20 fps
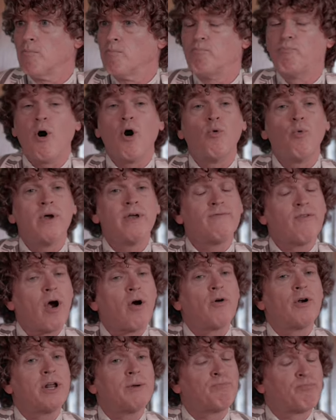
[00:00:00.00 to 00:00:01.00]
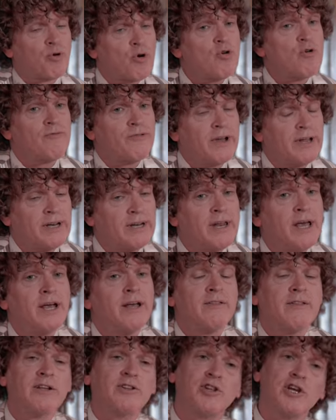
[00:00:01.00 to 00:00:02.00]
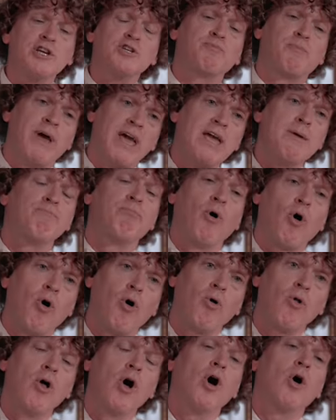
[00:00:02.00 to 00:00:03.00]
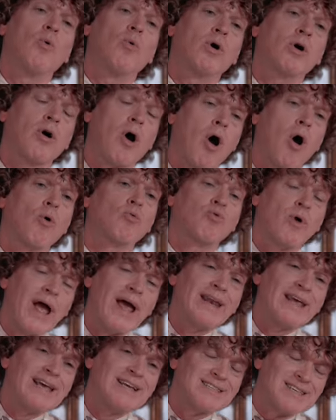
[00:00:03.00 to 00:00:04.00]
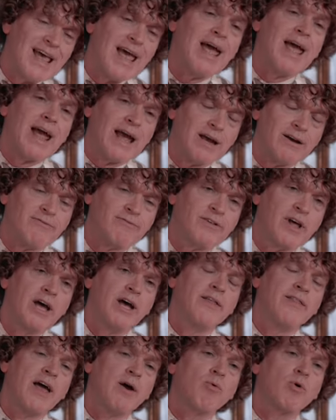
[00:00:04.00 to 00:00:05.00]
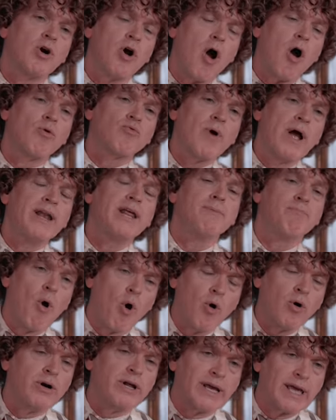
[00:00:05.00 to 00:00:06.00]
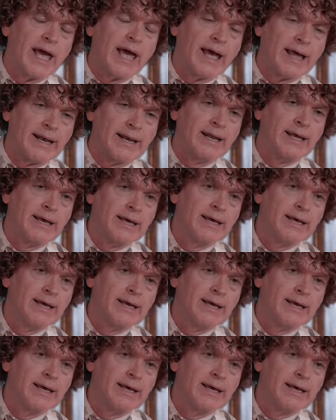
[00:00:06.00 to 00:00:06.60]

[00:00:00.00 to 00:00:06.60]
But we've already proven that these people were already saved. They were already born again.